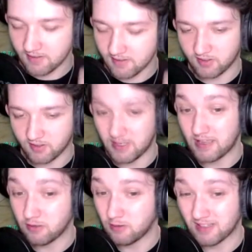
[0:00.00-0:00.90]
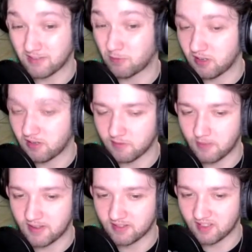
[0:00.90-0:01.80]
So yeah, you do get some coins from
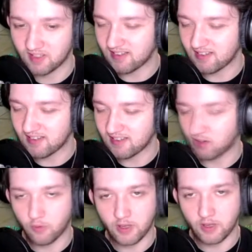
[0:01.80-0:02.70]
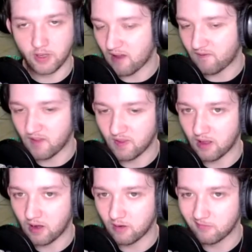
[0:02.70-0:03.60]
this. It's not really worth it
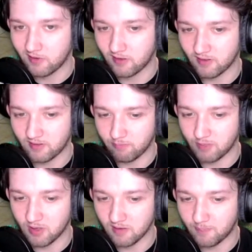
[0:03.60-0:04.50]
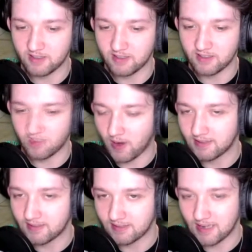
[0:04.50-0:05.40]
though, because you're going to be spending
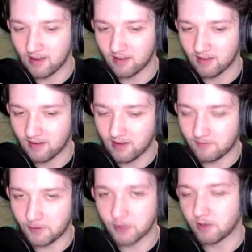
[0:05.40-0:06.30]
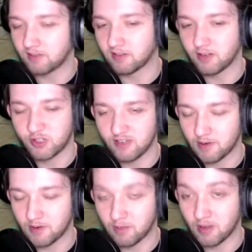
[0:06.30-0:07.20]
twenty to get three coins in an
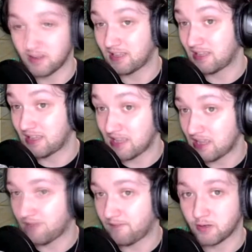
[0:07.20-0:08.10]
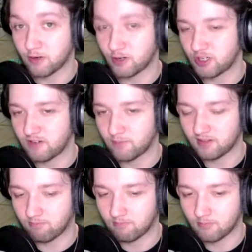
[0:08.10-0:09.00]
achievement. But if you're an
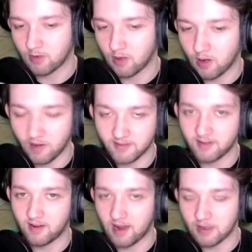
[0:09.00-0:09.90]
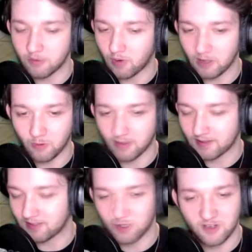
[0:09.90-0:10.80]
achievement hunter and you really want to
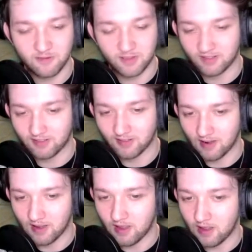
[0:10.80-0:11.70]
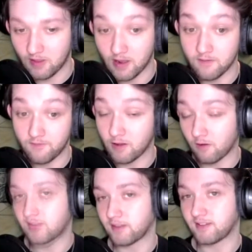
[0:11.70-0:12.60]
get the achievements, then
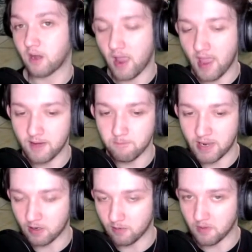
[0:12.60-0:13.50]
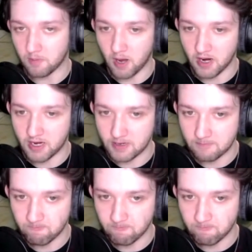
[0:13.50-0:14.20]
feel free to go ahead and pick up the book.